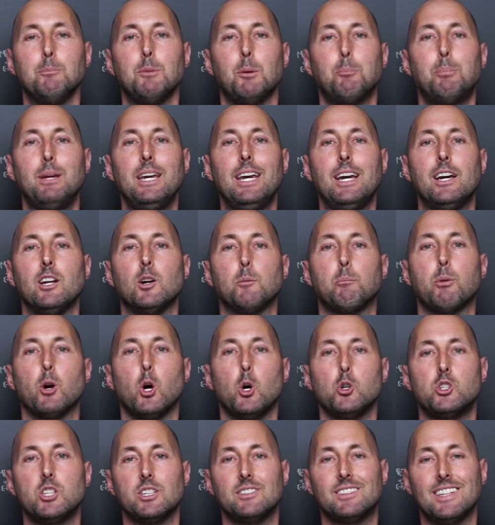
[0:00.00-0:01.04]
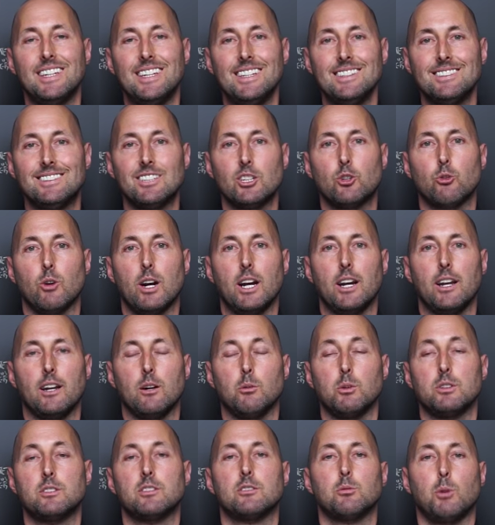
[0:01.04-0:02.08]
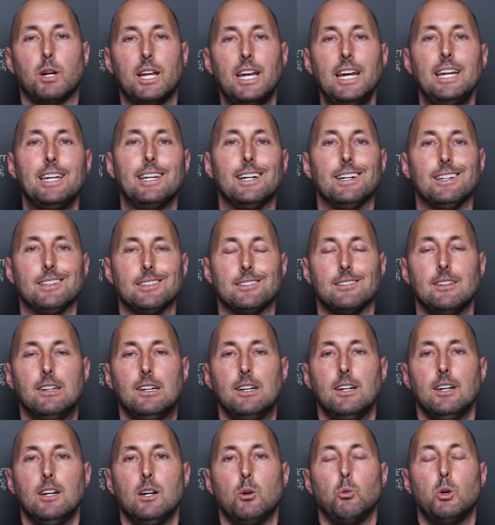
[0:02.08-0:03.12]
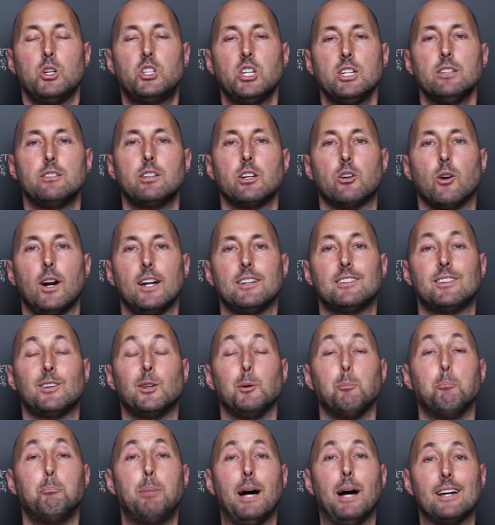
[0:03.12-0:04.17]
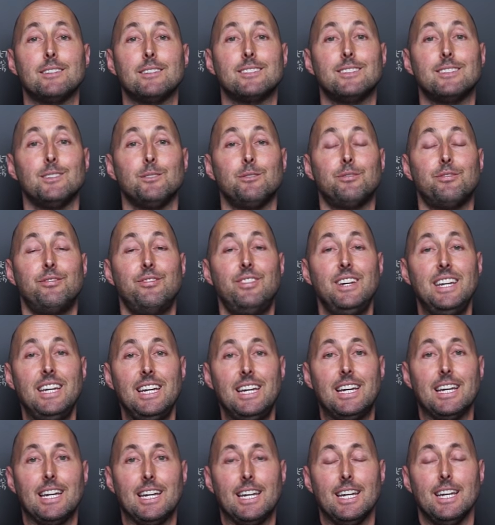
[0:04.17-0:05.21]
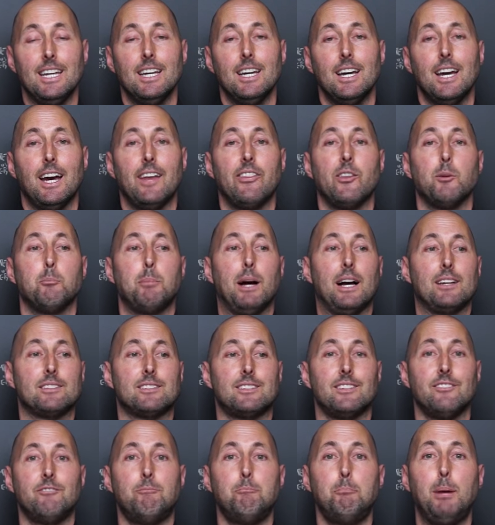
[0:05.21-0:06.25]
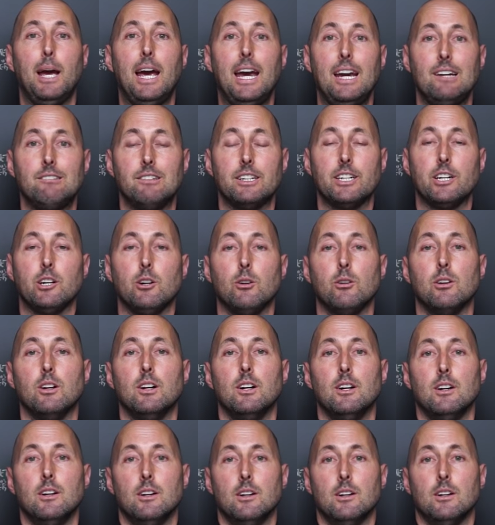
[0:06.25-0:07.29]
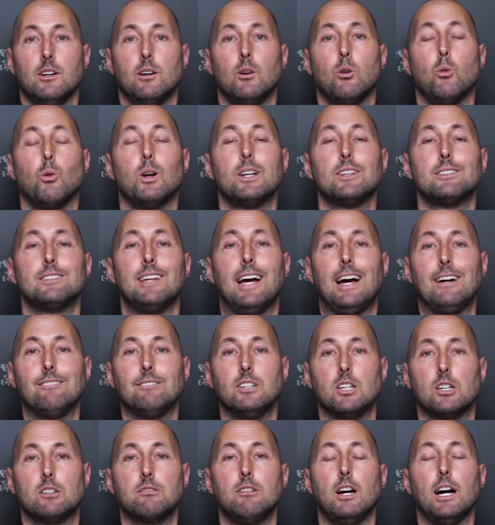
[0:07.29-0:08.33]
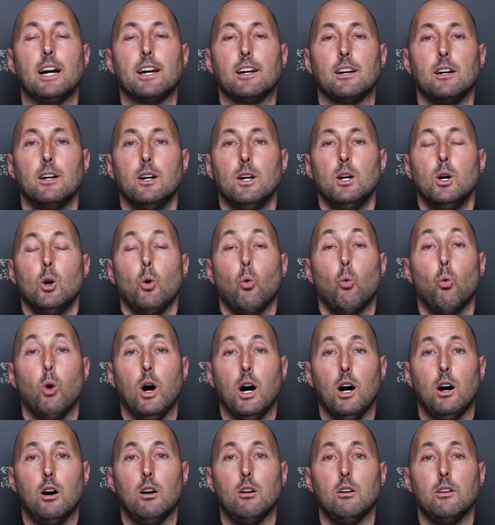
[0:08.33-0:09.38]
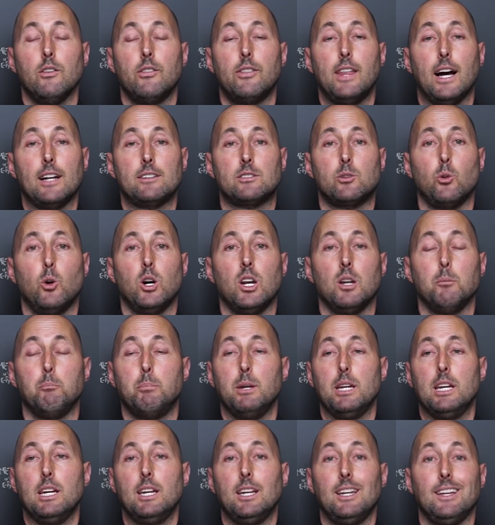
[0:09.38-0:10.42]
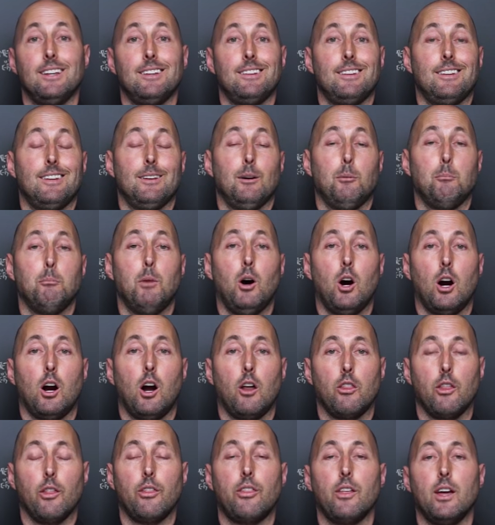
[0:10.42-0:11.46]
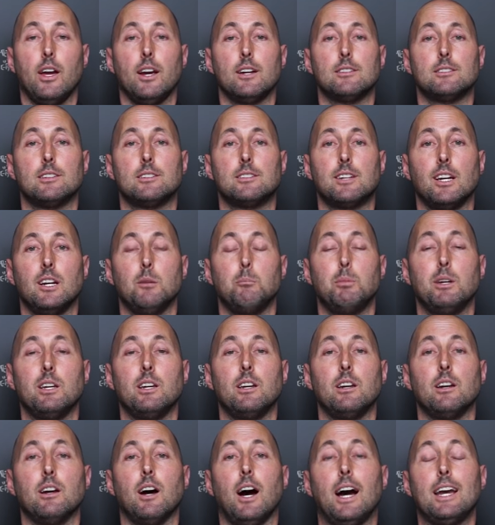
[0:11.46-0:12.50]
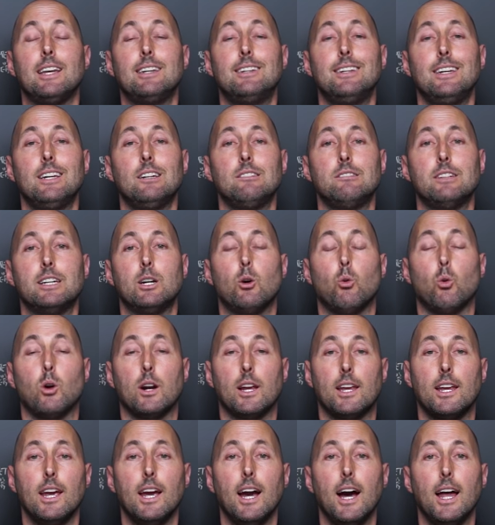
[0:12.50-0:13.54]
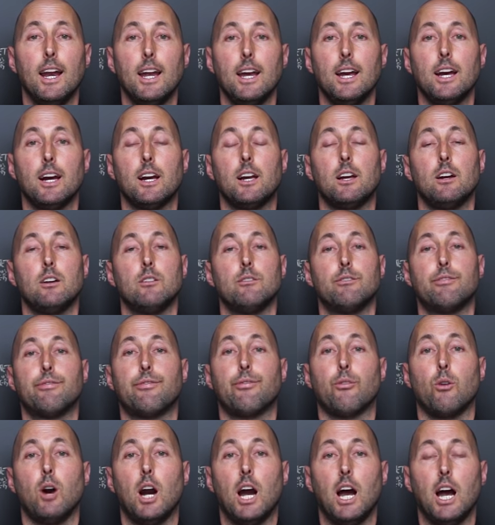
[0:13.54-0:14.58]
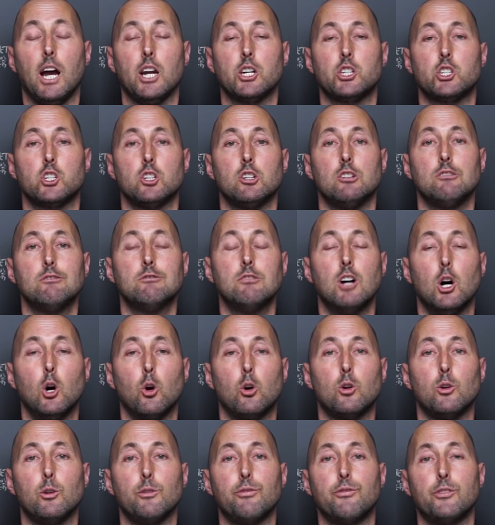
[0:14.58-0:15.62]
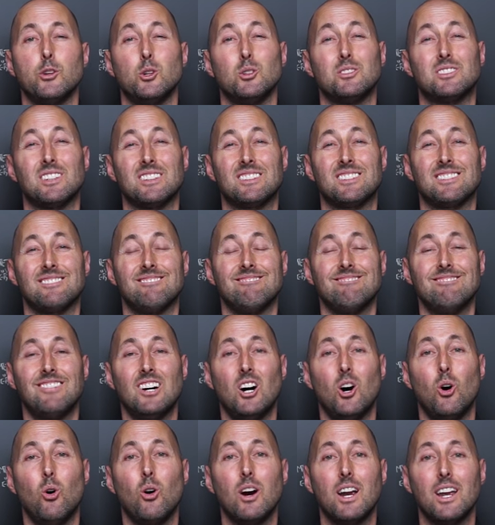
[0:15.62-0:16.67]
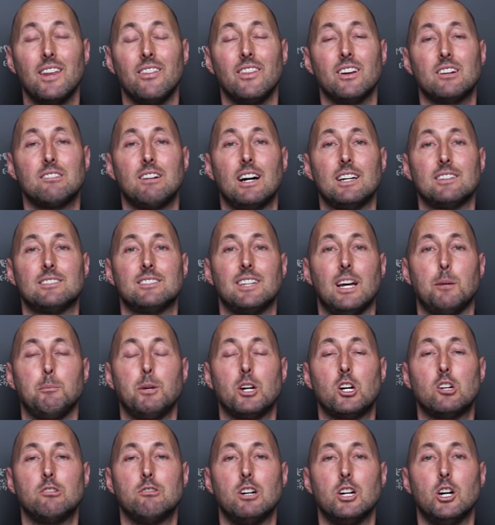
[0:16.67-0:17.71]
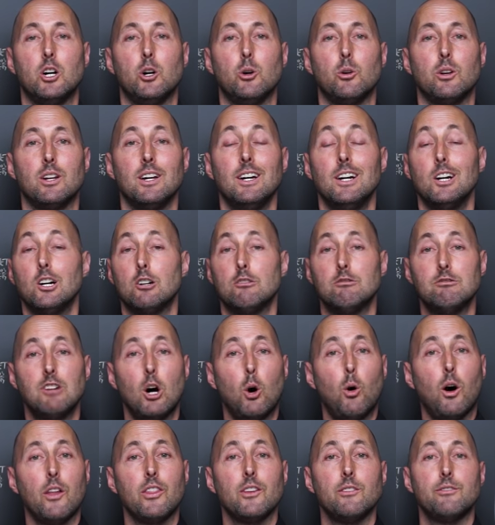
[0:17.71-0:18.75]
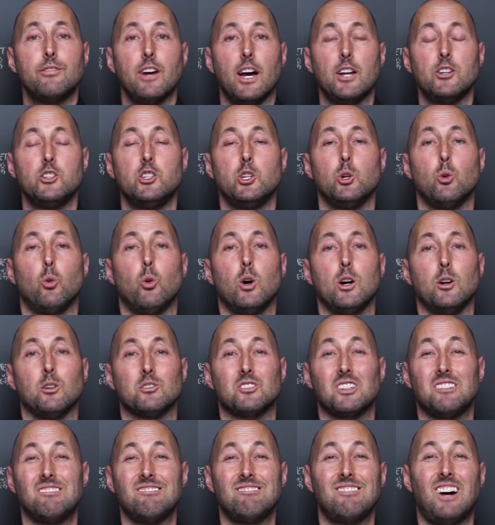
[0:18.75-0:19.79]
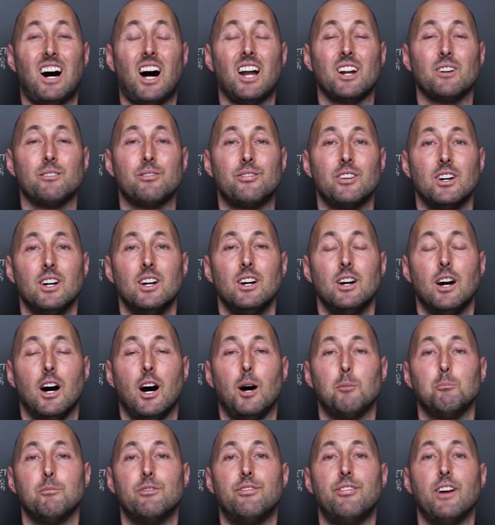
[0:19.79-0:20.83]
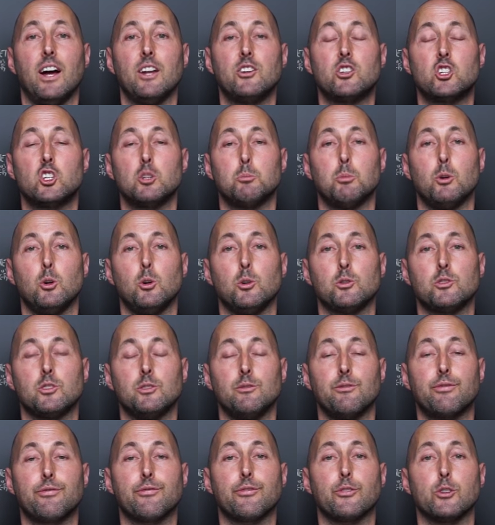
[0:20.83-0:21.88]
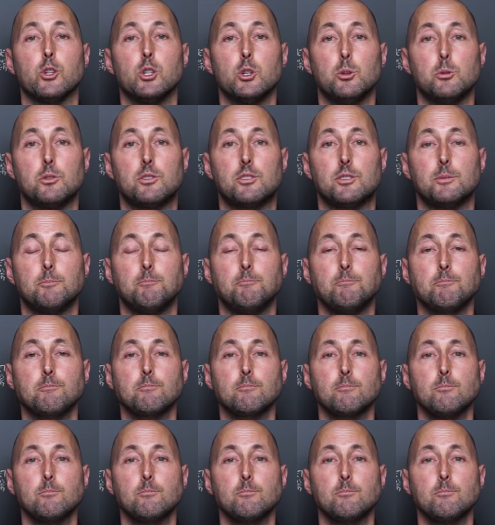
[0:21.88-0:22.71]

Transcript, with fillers: him, a Pegan approach is integrating, which is what he does, which integrates the best of vegan and the best of paleo. What does that look like? Well, that's going to be, among other things, it's going to be ideally organic, fresh, local foods that's low in the glycemic load, low on the veggie oils, a lot of um, vegetables and fruits,